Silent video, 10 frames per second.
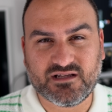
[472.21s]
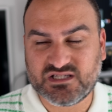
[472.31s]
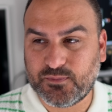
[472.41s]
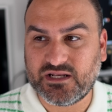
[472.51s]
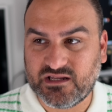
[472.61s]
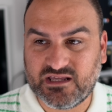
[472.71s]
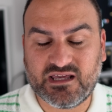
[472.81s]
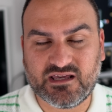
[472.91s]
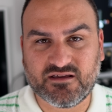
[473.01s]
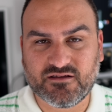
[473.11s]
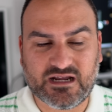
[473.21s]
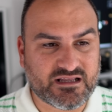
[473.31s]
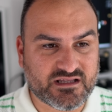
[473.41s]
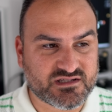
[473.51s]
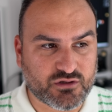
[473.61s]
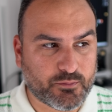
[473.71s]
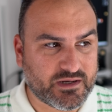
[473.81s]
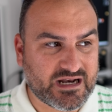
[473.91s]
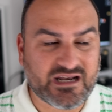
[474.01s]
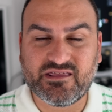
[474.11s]
It's been a year and there's not
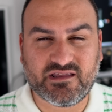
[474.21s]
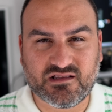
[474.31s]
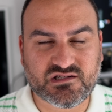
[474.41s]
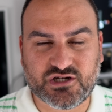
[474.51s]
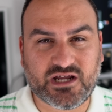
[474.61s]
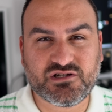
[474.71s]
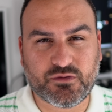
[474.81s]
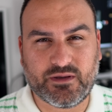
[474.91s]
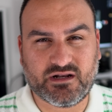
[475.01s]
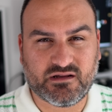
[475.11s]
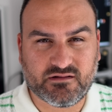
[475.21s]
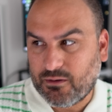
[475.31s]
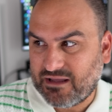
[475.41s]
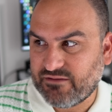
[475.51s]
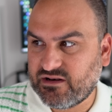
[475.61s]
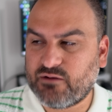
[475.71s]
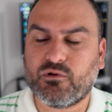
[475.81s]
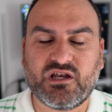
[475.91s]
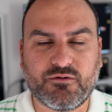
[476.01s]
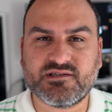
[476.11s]
been anything that's changed about it. But we haven't had
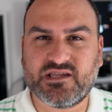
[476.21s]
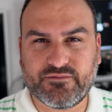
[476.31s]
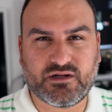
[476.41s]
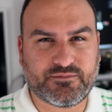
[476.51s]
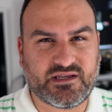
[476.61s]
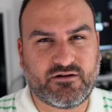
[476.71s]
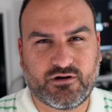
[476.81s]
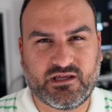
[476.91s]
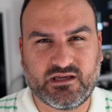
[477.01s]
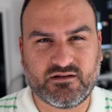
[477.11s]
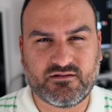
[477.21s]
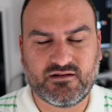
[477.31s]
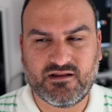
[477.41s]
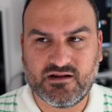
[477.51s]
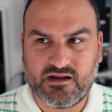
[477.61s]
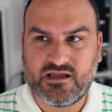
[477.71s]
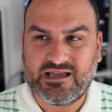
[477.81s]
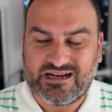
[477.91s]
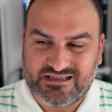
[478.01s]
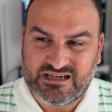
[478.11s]
One UI 7 update on it yet.
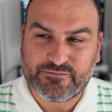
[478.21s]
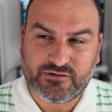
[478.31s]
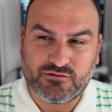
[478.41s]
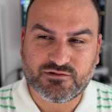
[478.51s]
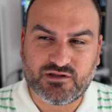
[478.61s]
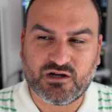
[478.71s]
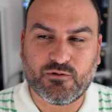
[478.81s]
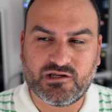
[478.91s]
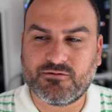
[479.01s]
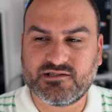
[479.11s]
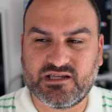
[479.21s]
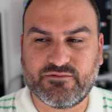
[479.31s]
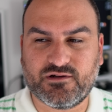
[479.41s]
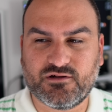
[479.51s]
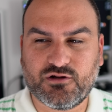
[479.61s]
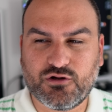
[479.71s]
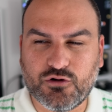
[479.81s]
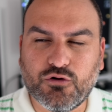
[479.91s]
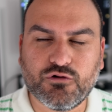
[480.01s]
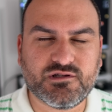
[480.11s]
And it definitely looks like One UI 7
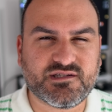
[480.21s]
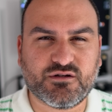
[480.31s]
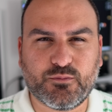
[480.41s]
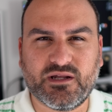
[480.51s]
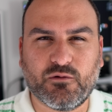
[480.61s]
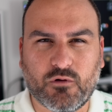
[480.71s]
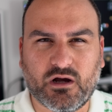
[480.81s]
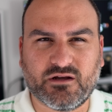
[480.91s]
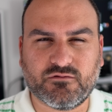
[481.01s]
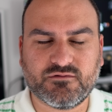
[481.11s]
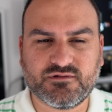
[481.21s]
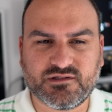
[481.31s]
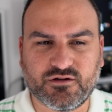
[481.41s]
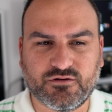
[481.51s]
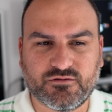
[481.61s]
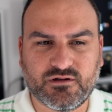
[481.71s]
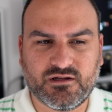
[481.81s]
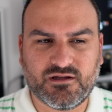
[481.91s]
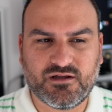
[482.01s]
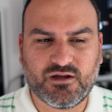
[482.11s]
could still be a while. So
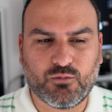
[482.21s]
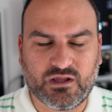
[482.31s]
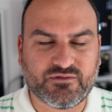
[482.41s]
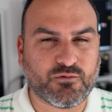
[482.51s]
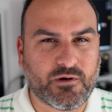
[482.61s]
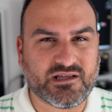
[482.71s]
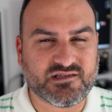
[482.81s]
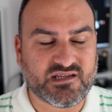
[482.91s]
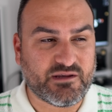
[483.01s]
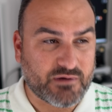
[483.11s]
we'll have to wait and see.